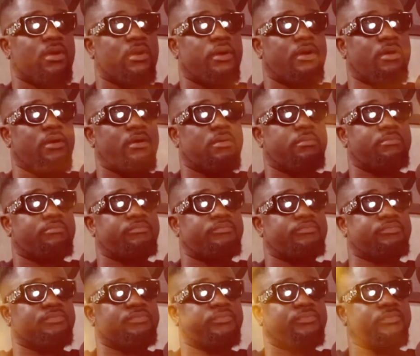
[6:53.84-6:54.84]

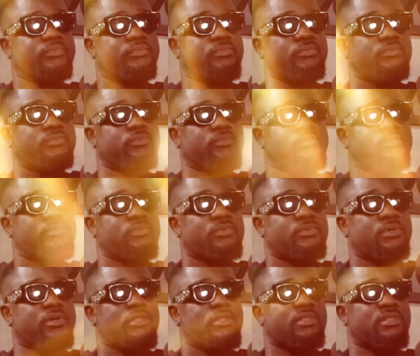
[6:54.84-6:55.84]

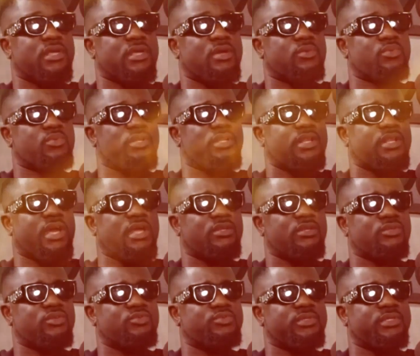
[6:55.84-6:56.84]
I think, what did I
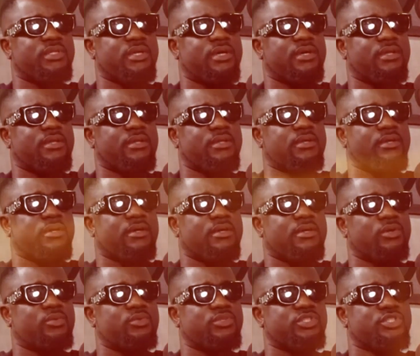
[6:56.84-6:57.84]
do with that?
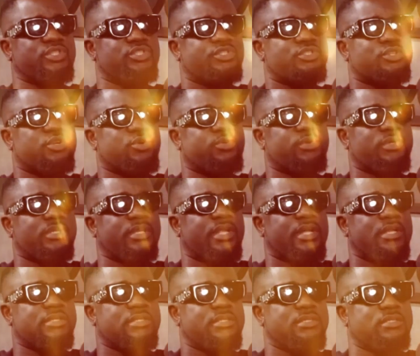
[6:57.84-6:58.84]
It was a show in
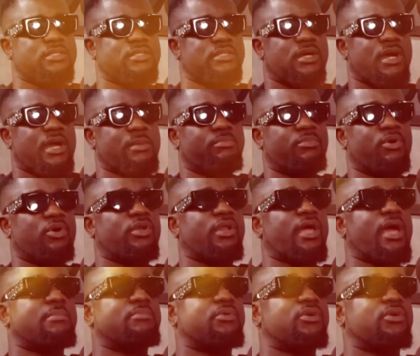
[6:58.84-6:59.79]
London. I bought a